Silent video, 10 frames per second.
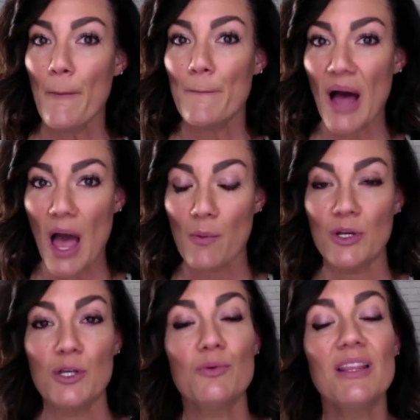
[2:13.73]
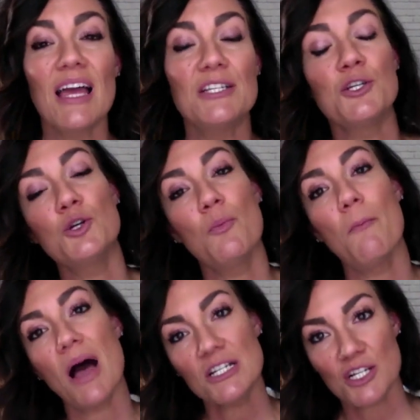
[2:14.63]
But when you rely too
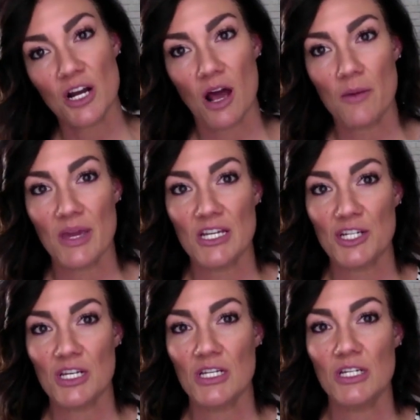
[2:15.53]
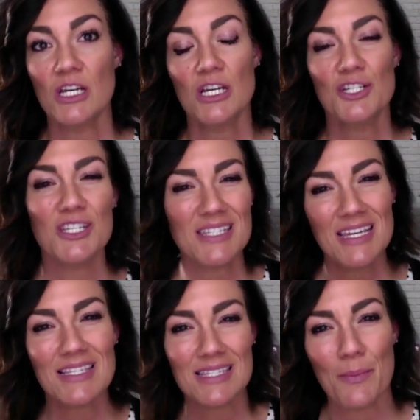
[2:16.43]
much on automation just to
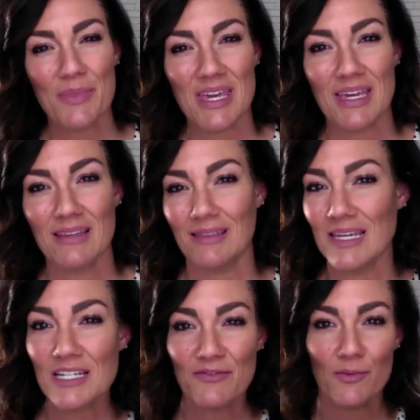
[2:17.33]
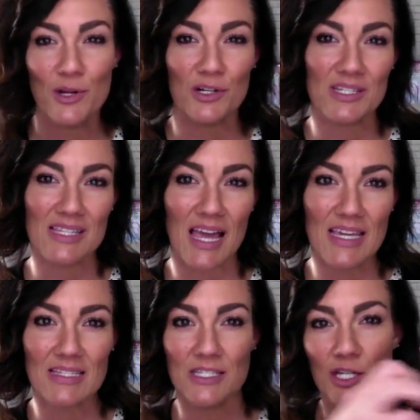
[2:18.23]
get something linked from your
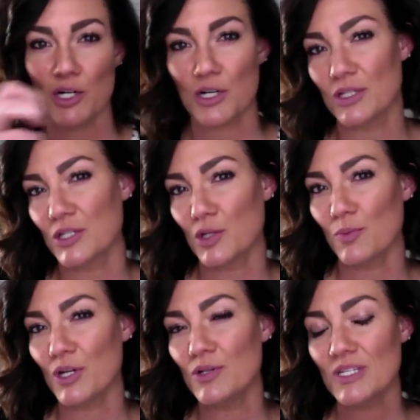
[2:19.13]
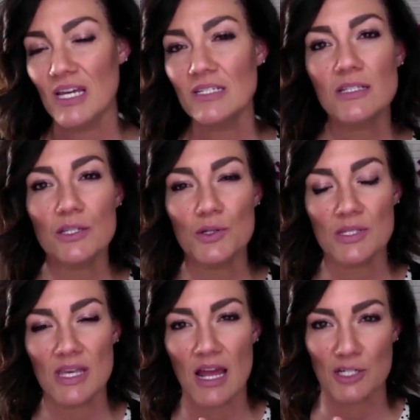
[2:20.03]
sites to your consumer, you tend to
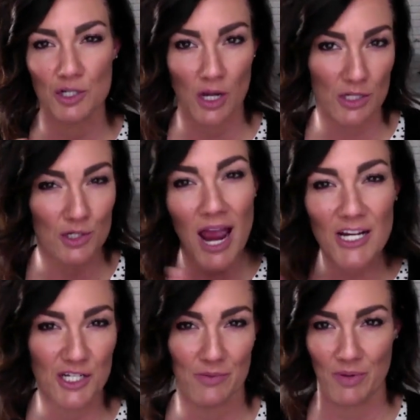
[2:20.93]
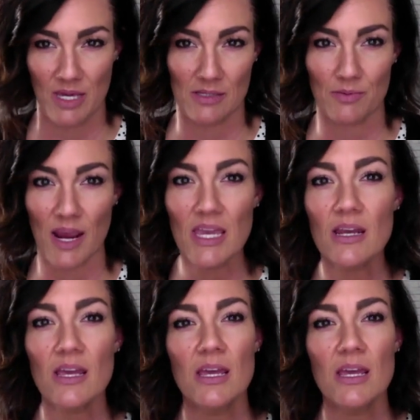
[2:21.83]
lose the att- attraction piece, right?